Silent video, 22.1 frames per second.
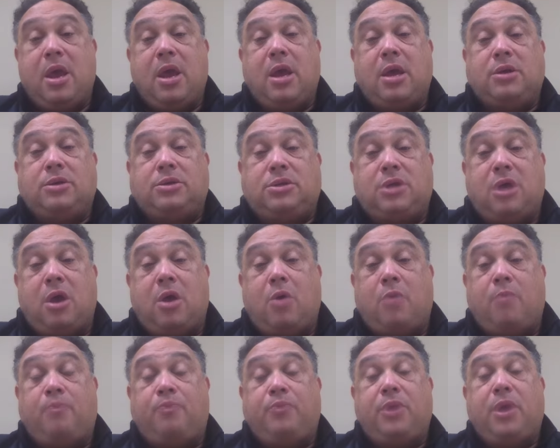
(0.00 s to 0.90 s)
So,
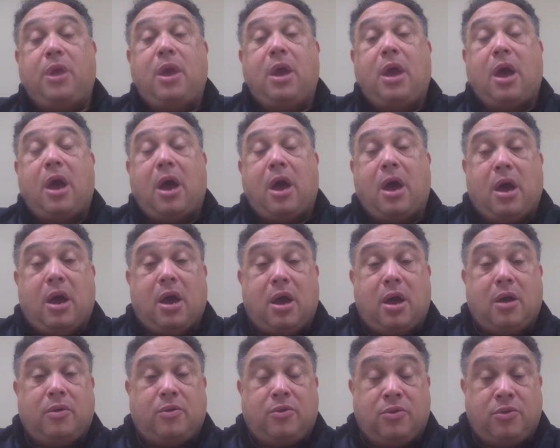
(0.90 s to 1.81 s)

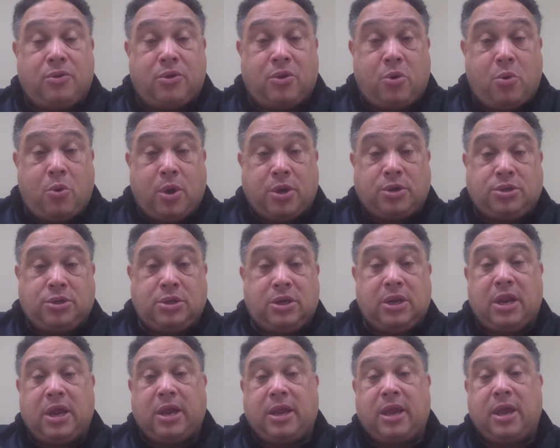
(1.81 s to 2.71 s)
the question
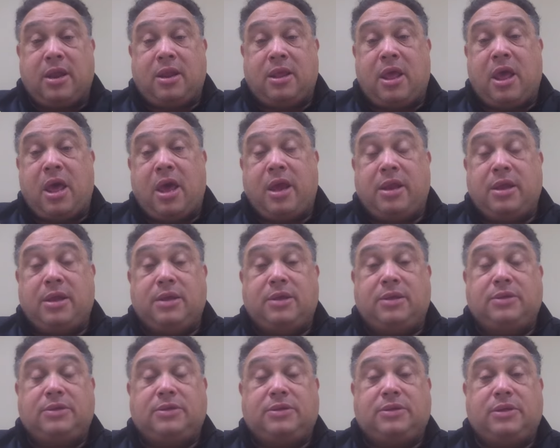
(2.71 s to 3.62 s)
that I get a lot
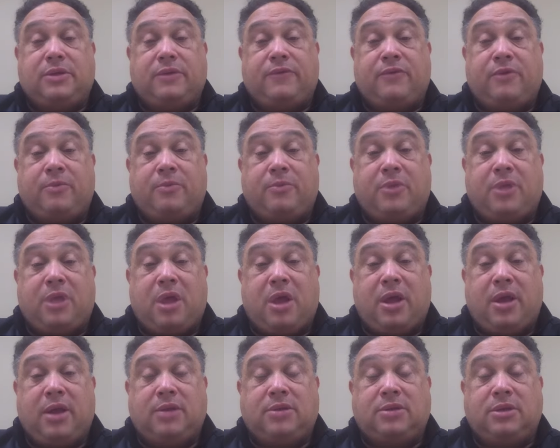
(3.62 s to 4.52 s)
is from
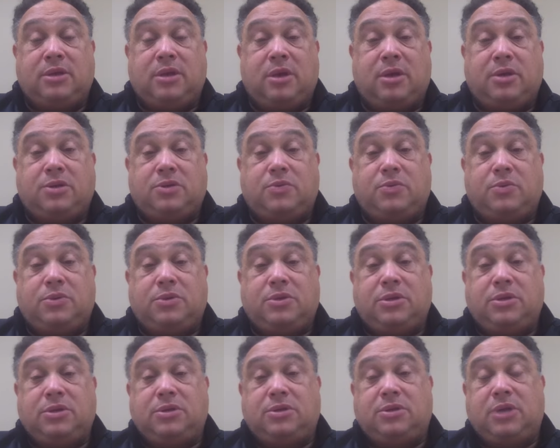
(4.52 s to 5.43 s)
clients and customers
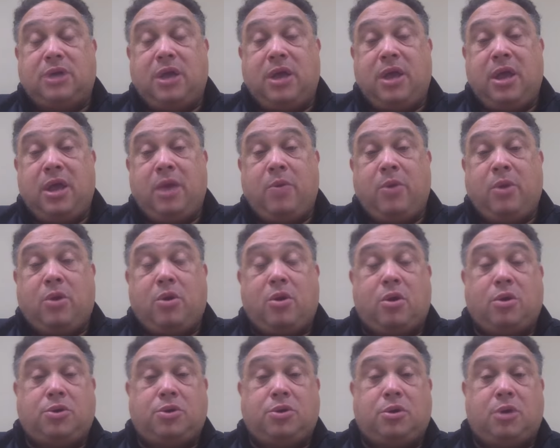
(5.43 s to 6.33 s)
is, hey, we
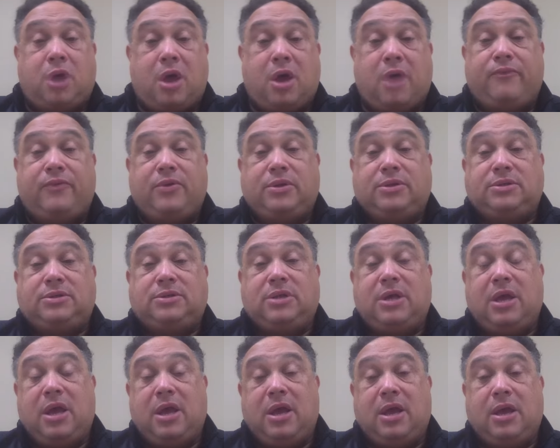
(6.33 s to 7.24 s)
called your office
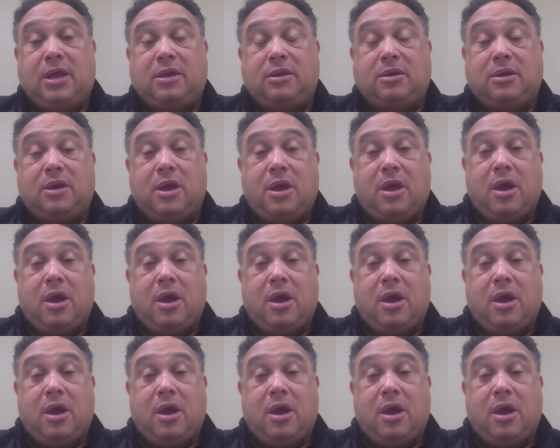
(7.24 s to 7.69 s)
and